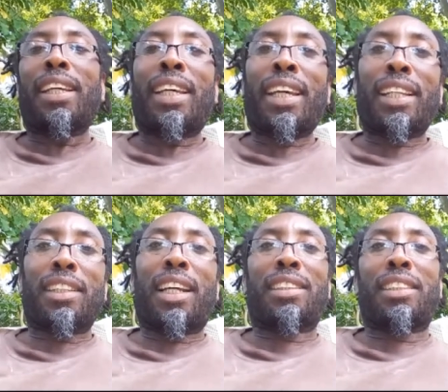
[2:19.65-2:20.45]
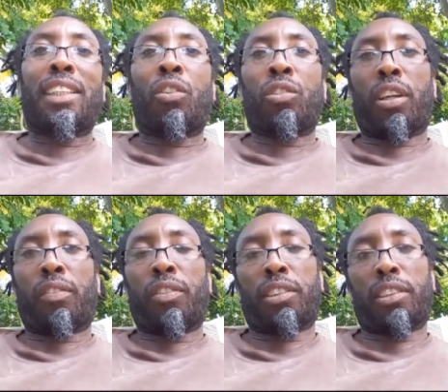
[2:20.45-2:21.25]
Get that thing out
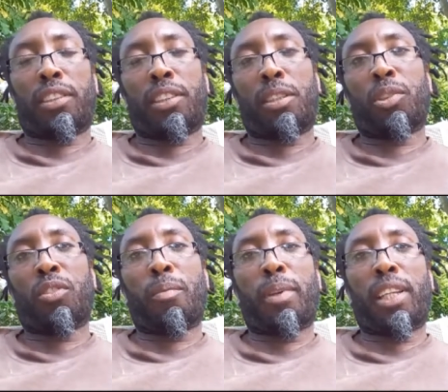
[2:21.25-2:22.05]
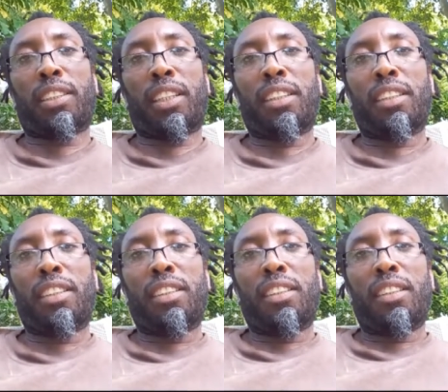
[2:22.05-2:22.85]
of your system. So I may say,
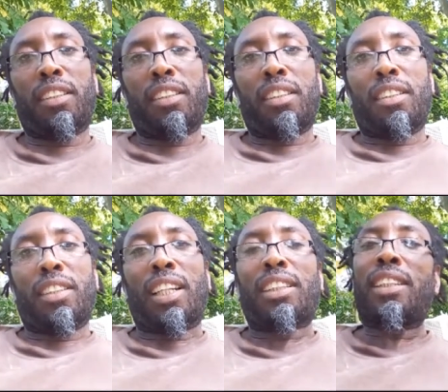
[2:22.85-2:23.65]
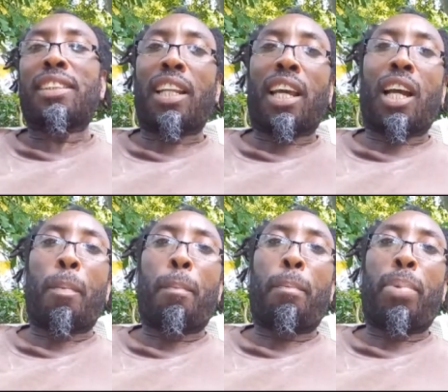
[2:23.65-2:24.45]
that thing is like
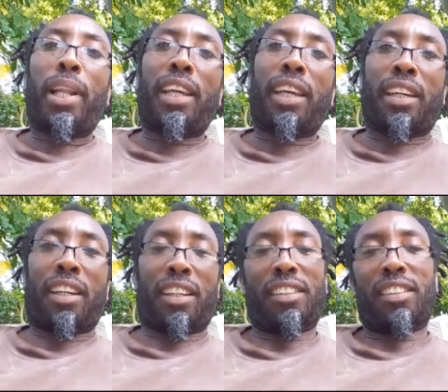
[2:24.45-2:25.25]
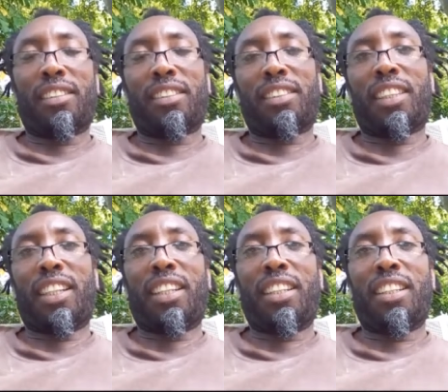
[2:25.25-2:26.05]
a plague.
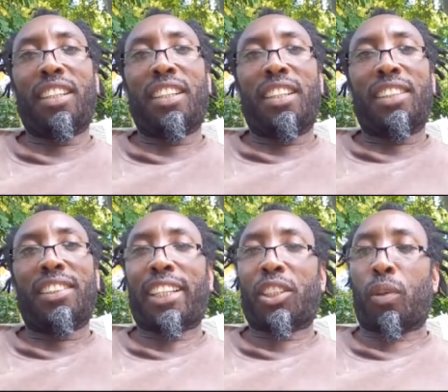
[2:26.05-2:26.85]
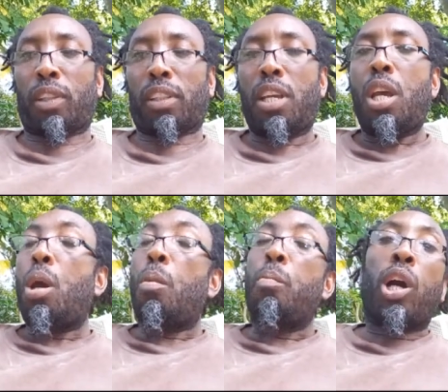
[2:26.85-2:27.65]
See? So guess what?
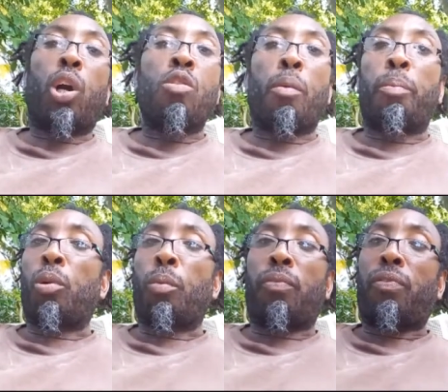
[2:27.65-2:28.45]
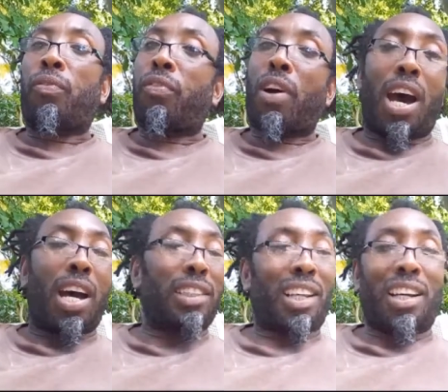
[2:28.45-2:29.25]
Me I go wrap it up
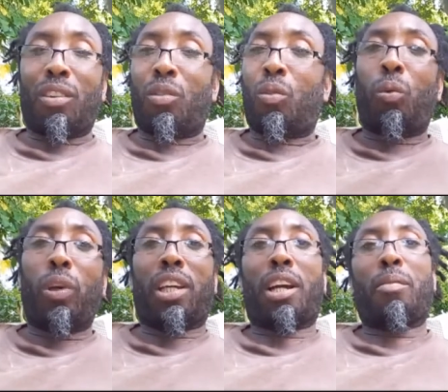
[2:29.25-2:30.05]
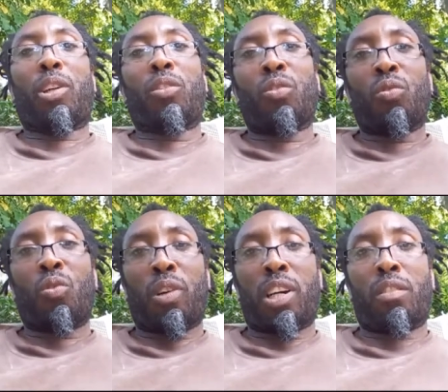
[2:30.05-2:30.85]
fast and quick and make you
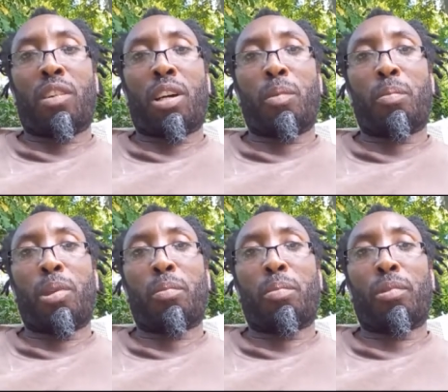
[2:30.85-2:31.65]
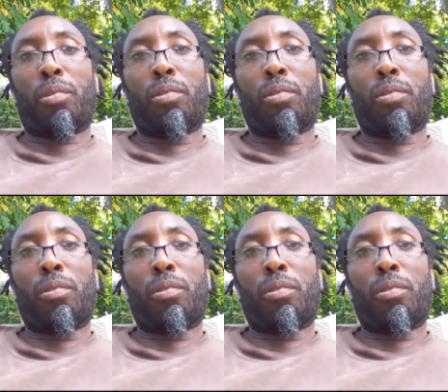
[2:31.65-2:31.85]
know what go on with people.